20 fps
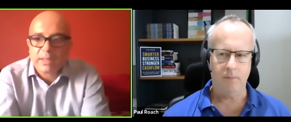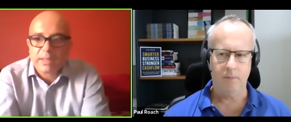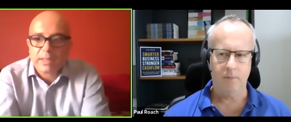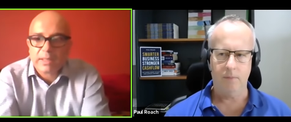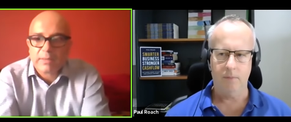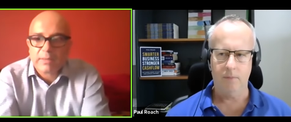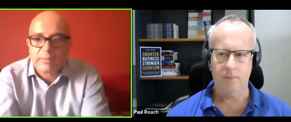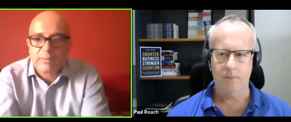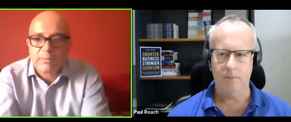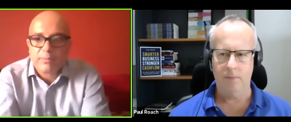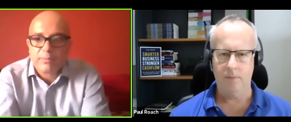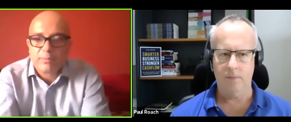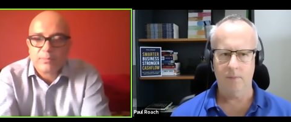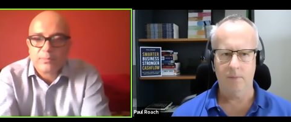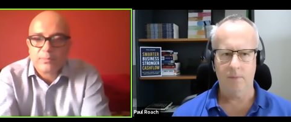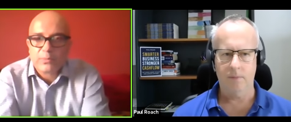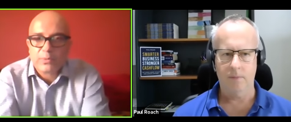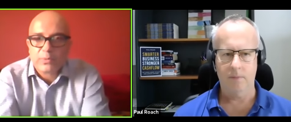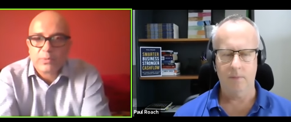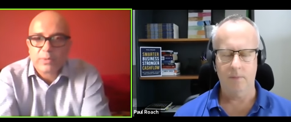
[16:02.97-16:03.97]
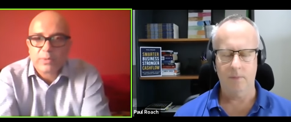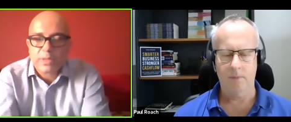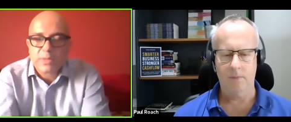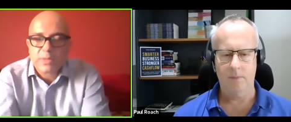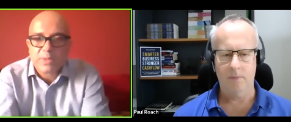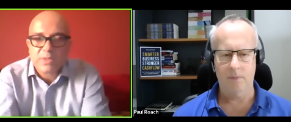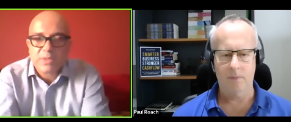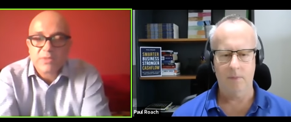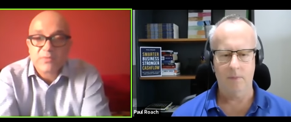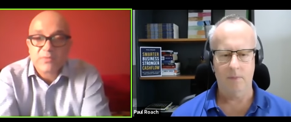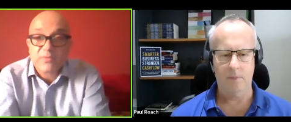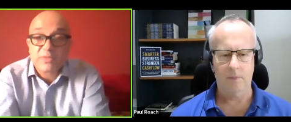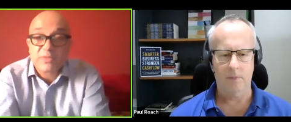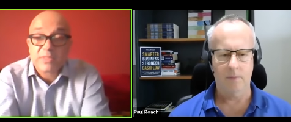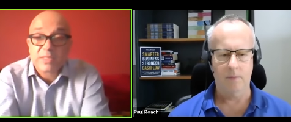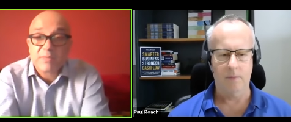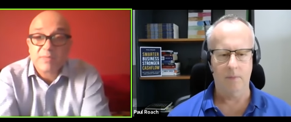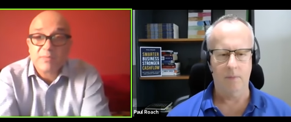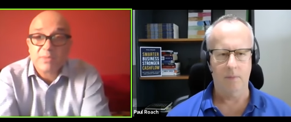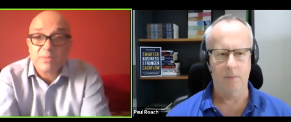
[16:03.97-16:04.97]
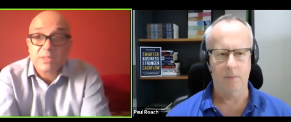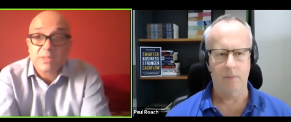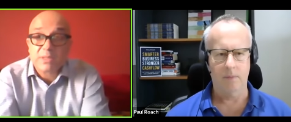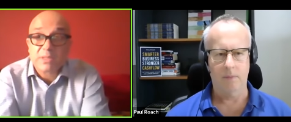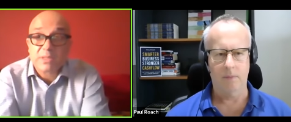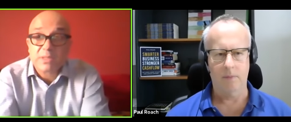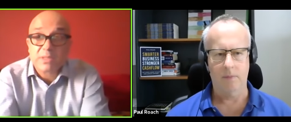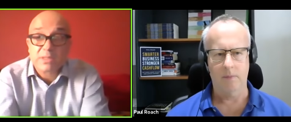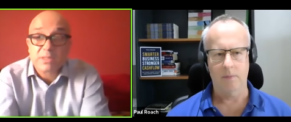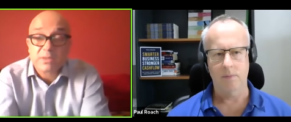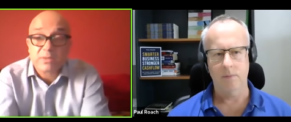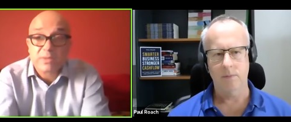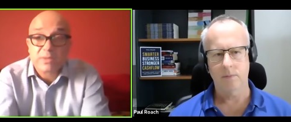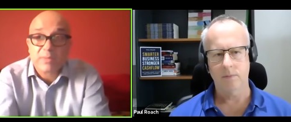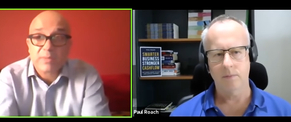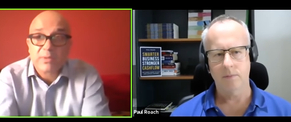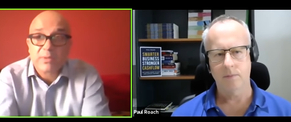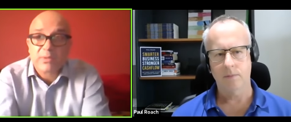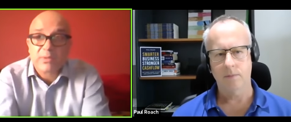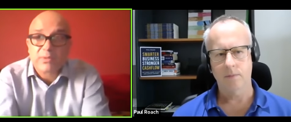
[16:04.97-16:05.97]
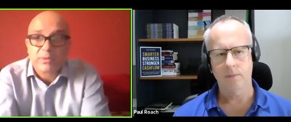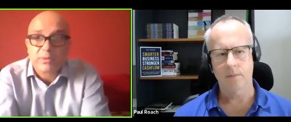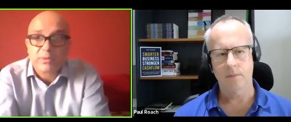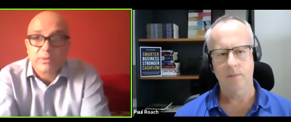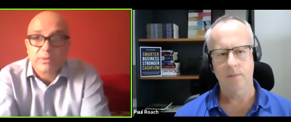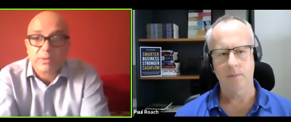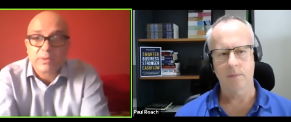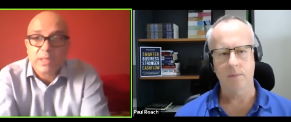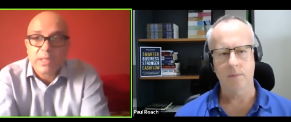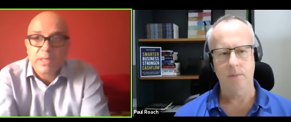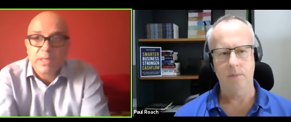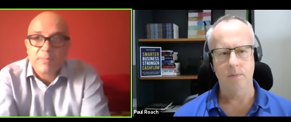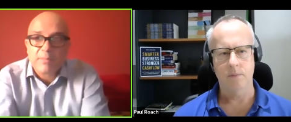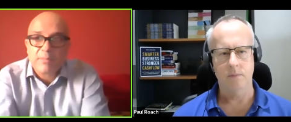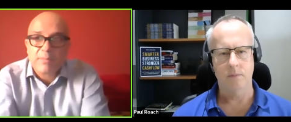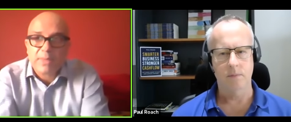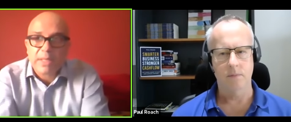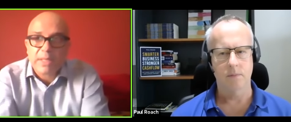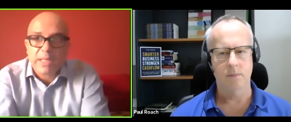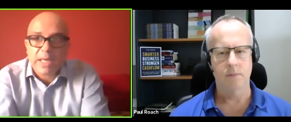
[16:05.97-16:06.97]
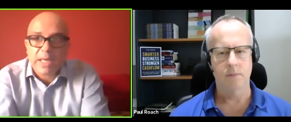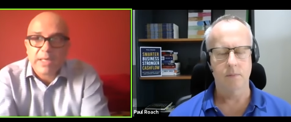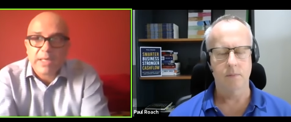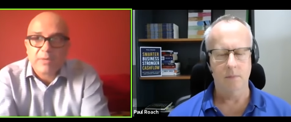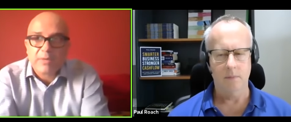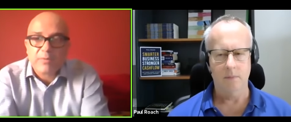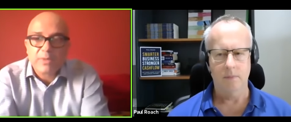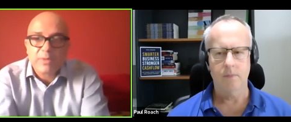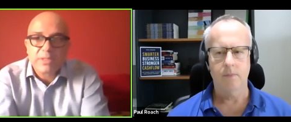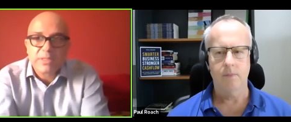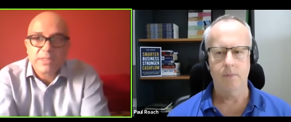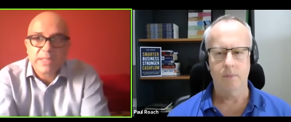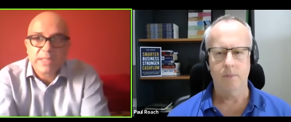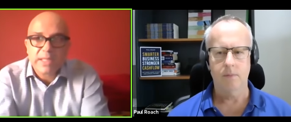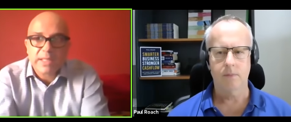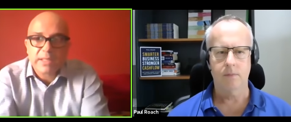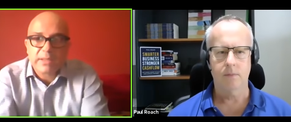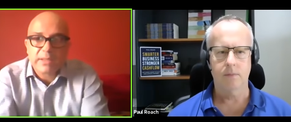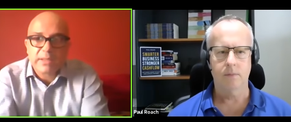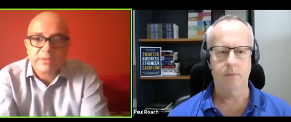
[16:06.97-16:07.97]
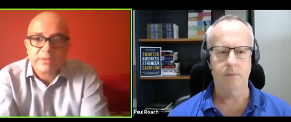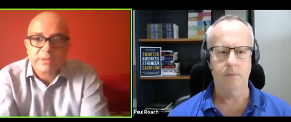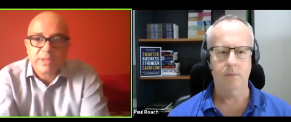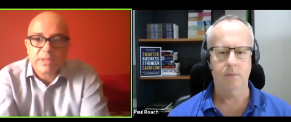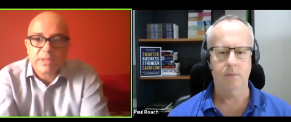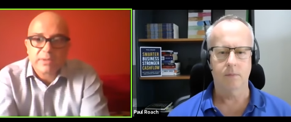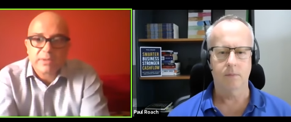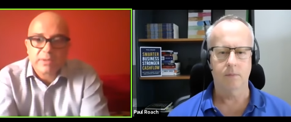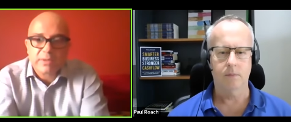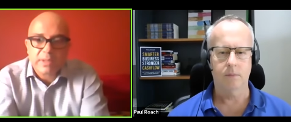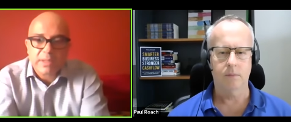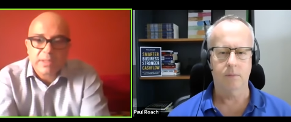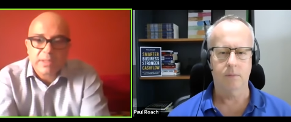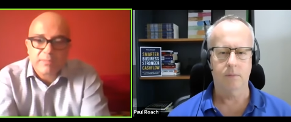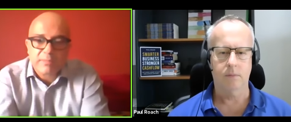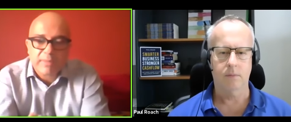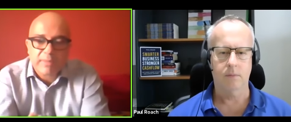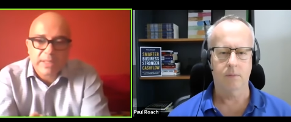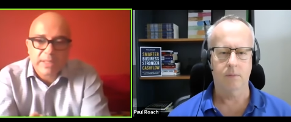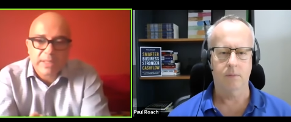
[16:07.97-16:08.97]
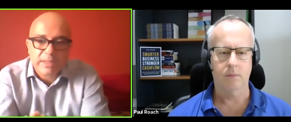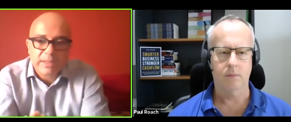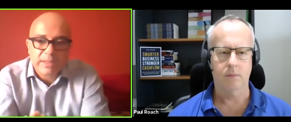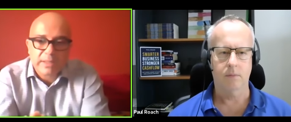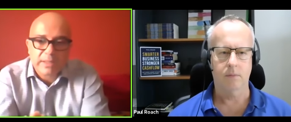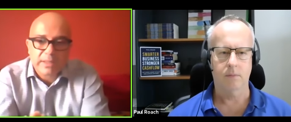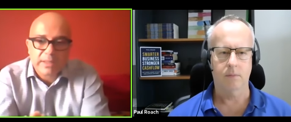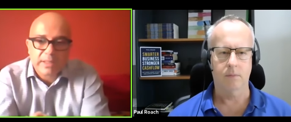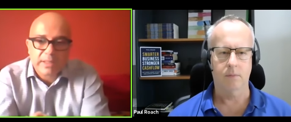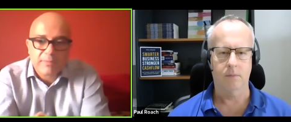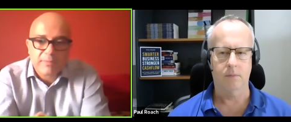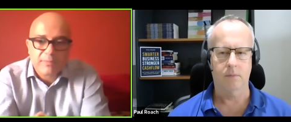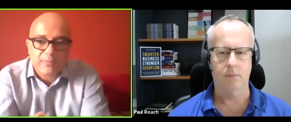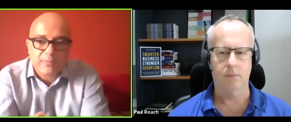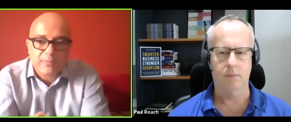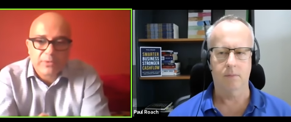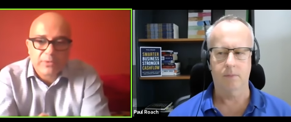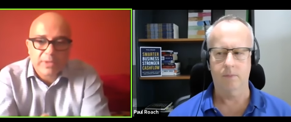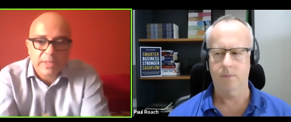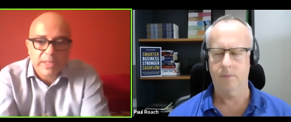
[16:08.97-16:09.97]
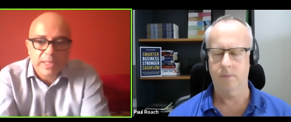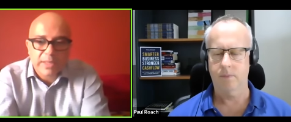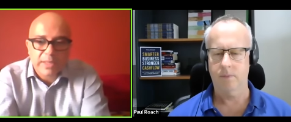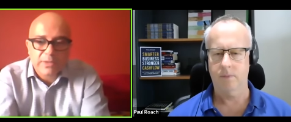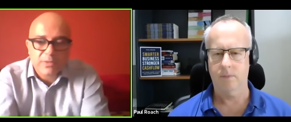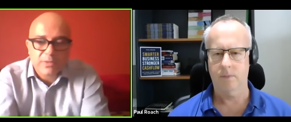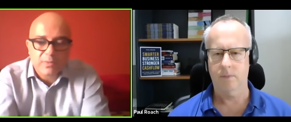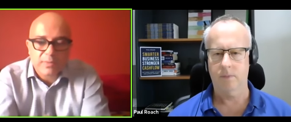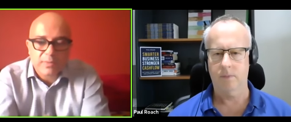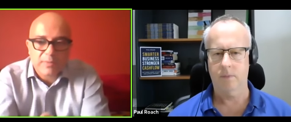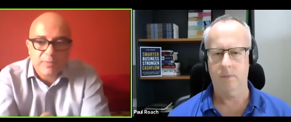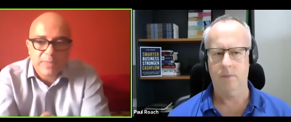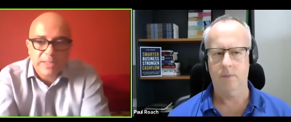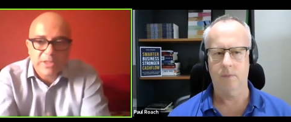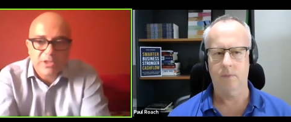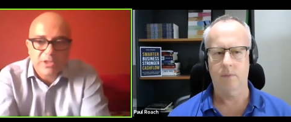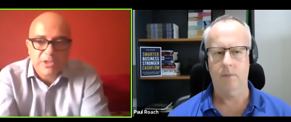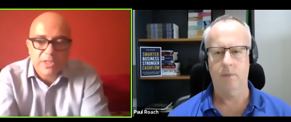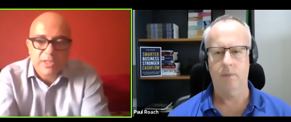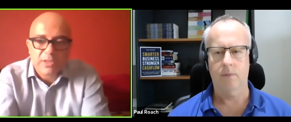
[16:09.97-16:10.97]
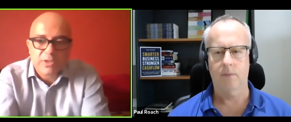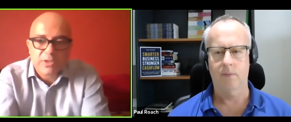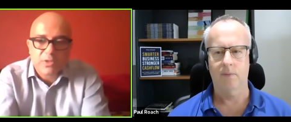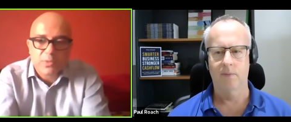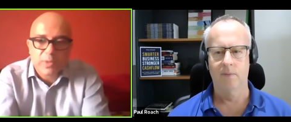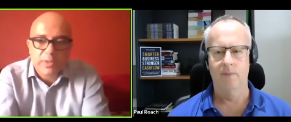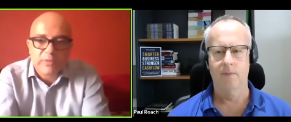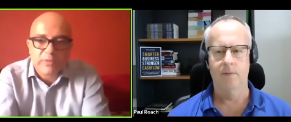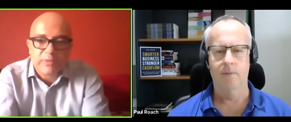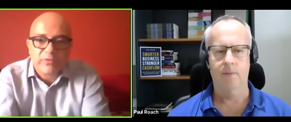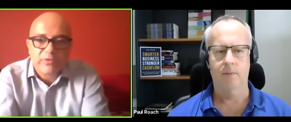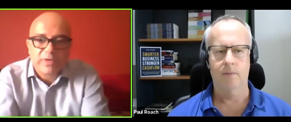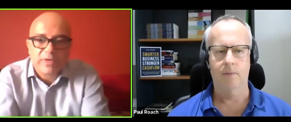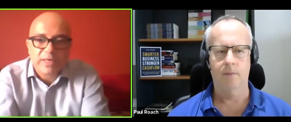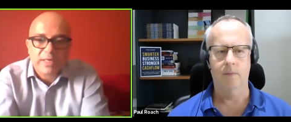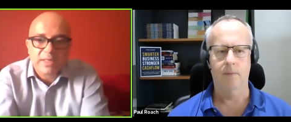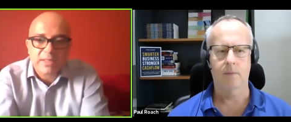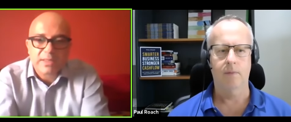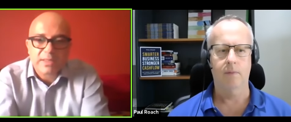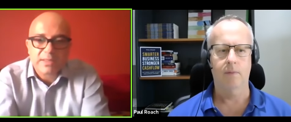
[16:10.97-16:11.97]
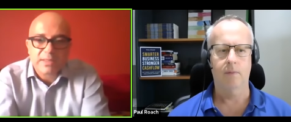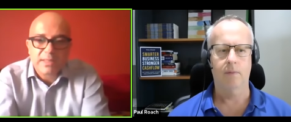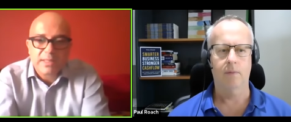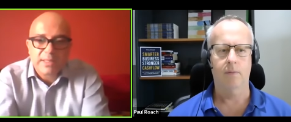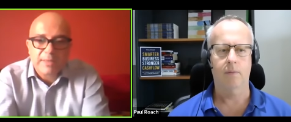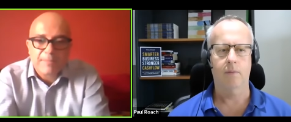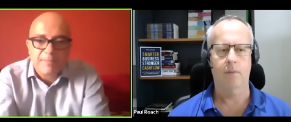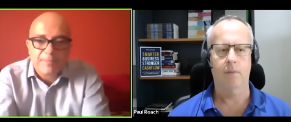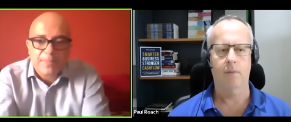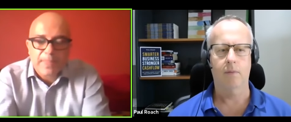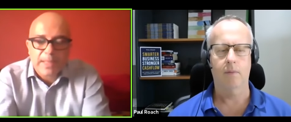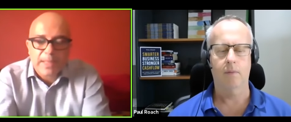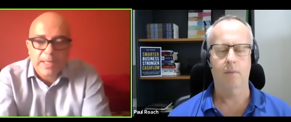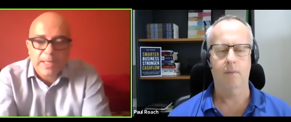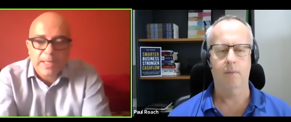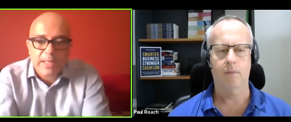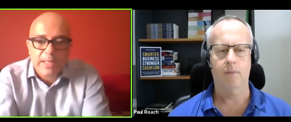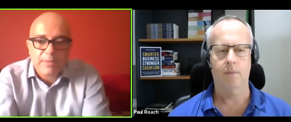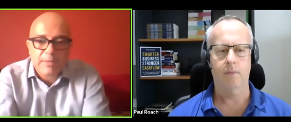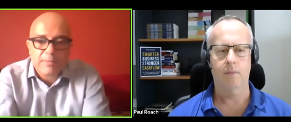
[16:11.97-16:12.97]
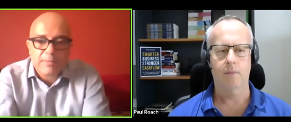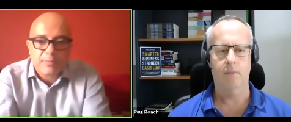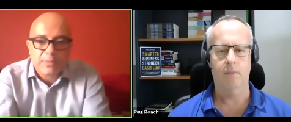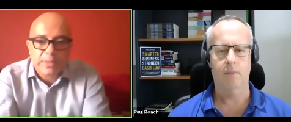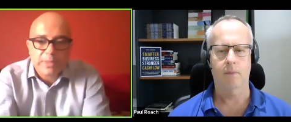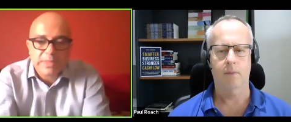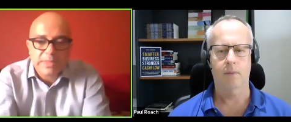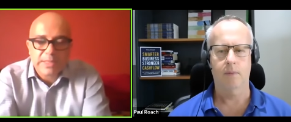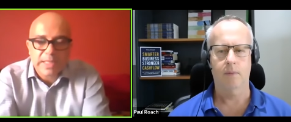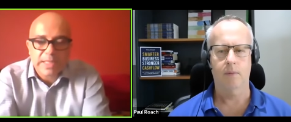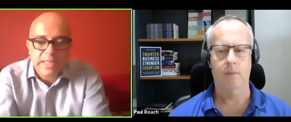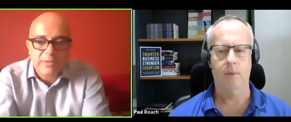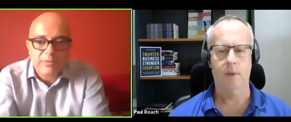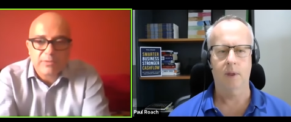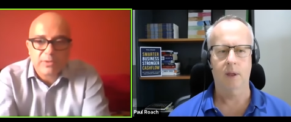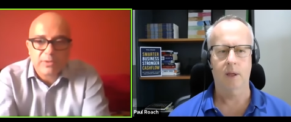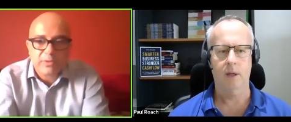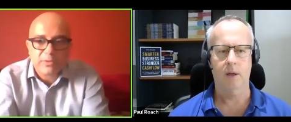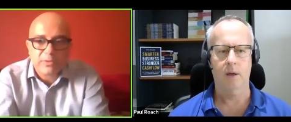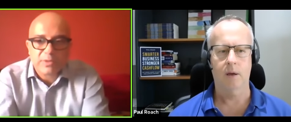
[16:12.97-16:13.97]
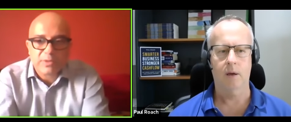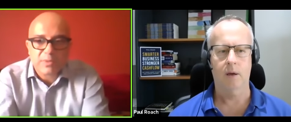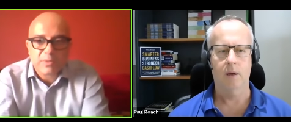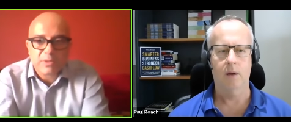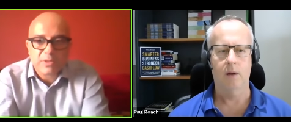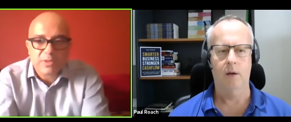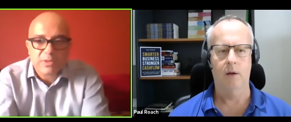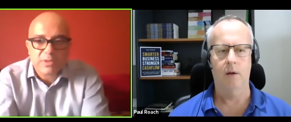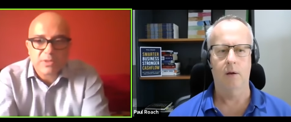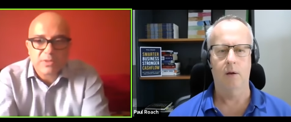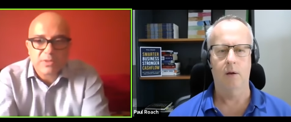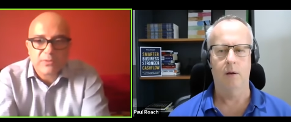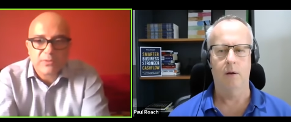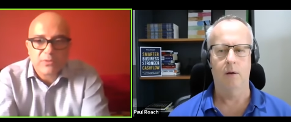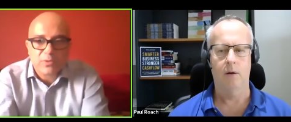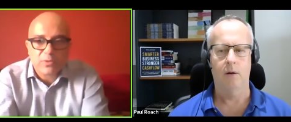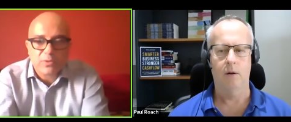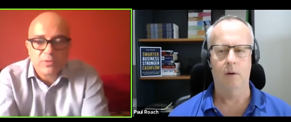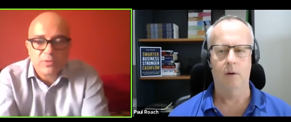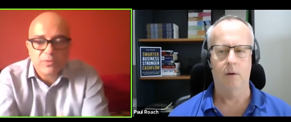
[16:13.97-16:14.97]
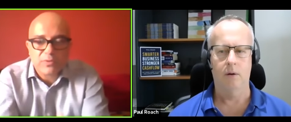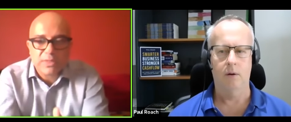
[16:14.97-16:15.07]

Speaker 1: Um, well, I suppose for some businesses still coming through, but uh, when you say you know make the um, the cuts or make the changes quick and fast, um, is that in re- response to the fall you've